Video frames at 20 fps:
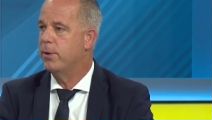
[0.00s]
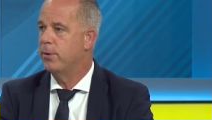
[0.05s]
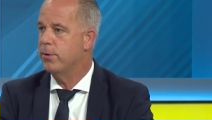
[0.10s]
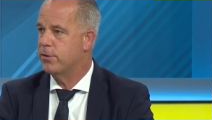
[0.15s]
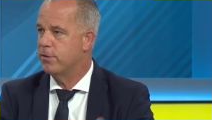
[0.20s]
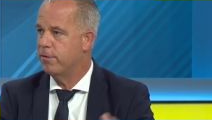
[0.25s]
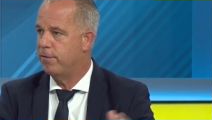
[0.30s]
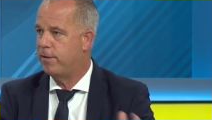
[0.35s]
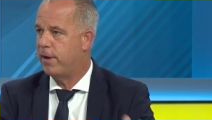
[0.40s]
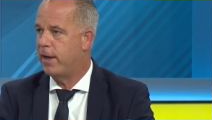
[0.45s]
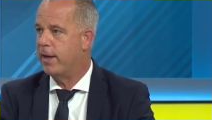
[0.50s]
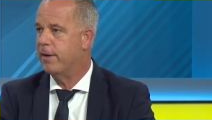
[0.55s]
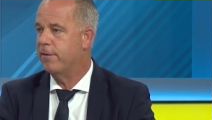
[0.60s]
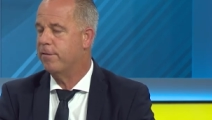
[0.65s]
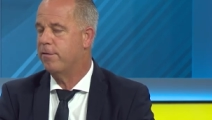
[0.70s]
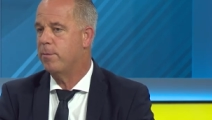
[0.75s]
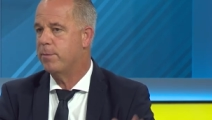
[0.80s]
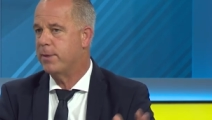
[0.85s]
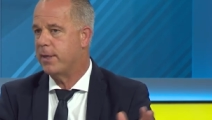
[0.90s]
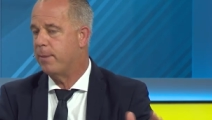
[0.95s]
We're also
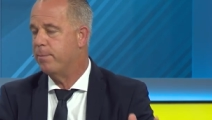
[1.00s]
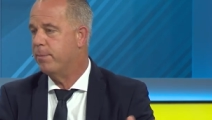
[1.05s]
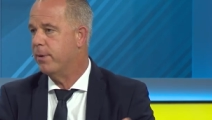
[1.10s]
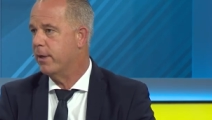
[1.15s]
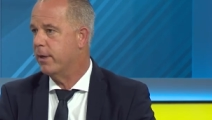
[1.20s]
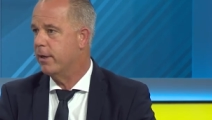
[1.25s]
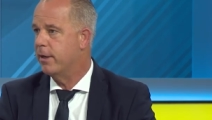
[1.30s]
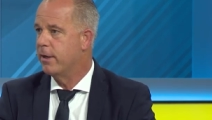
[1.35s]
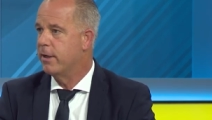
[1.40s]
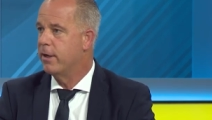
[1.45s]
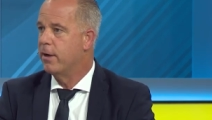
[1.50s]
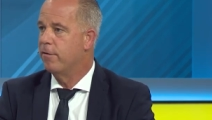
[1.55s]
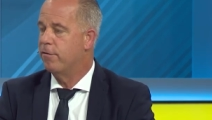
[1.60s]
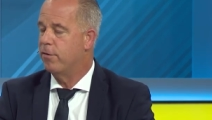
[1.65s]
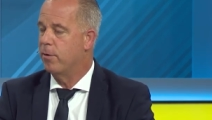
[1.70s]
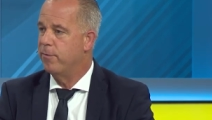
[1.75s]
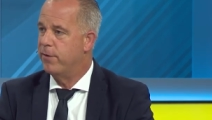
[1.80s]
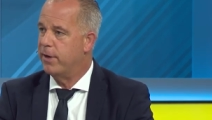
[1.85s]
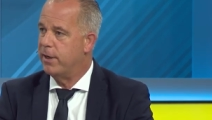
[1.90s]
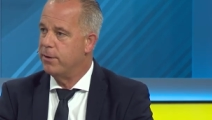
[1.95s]
flying from Tampere,
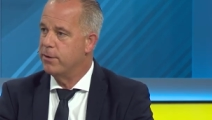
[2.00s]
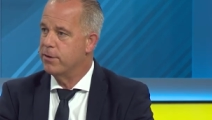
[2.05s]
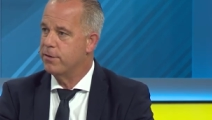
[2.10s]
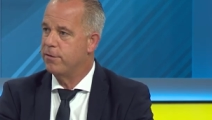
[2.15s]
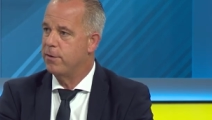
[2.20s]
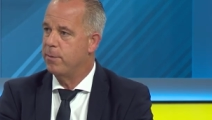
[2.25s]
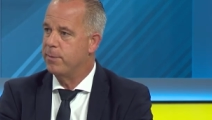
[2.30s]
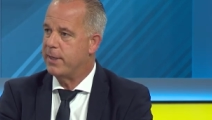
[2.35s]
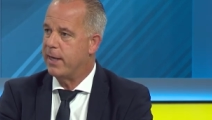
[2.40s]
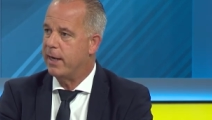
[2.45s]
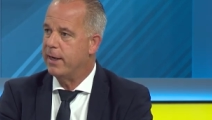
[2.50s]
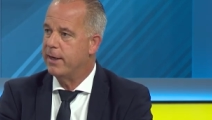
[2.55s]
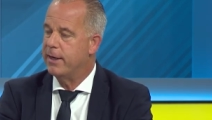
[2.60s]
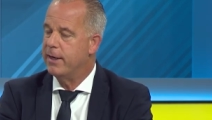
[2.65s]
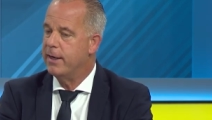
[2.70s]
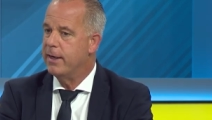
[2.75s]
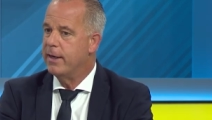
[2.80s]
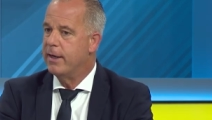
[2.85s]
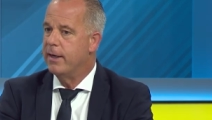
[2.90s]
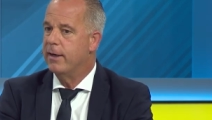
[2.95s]
from Vilnius, from
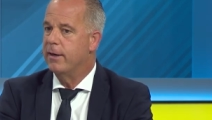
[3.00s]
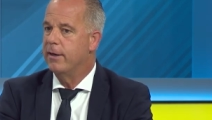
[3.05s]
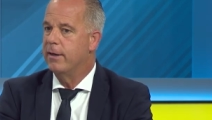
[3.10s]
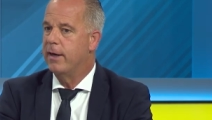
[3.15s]
Tallinn,